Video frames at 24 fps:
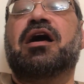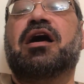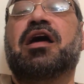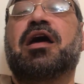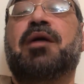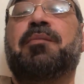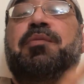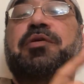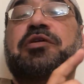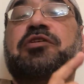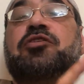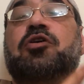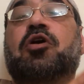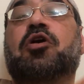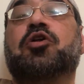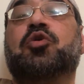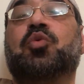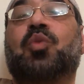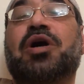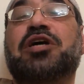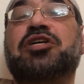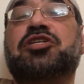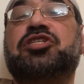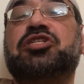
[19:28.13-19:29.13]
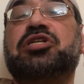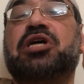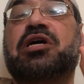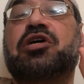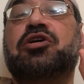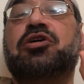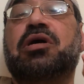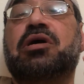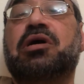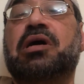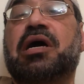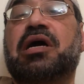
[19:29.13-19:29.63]
episode was
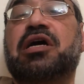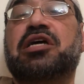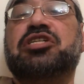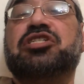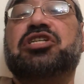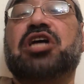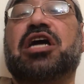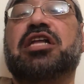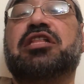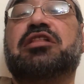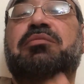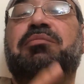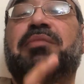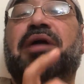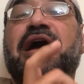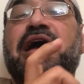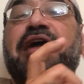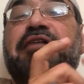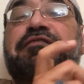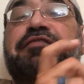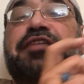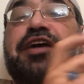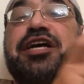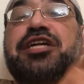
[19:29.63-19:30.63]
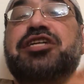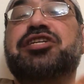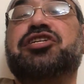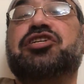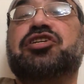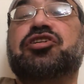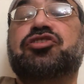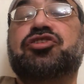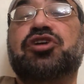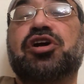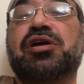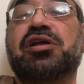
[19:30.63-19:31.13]
shot by a
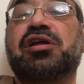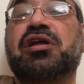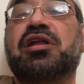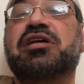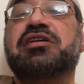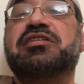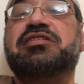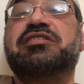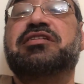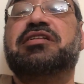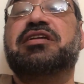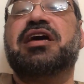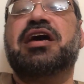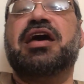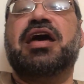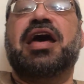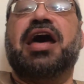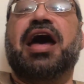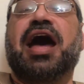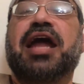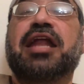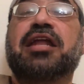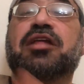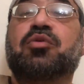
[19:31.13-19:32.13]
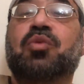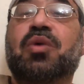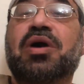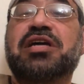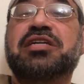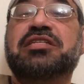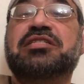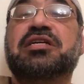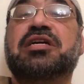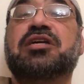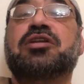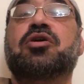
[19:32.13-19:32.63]
French journalist, and it
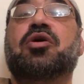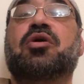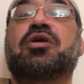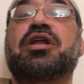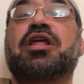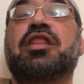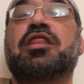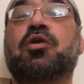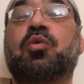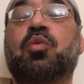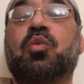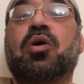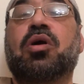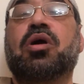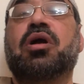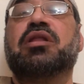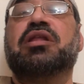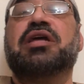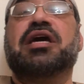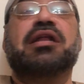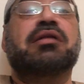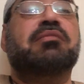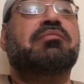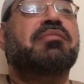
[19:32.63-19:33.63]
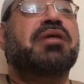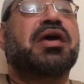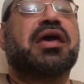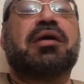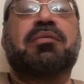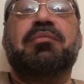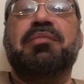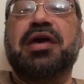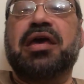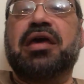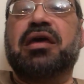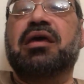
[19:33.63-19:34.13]
was known in the world and
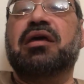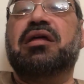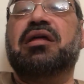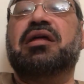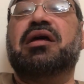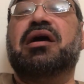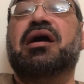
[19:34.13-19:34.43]
make big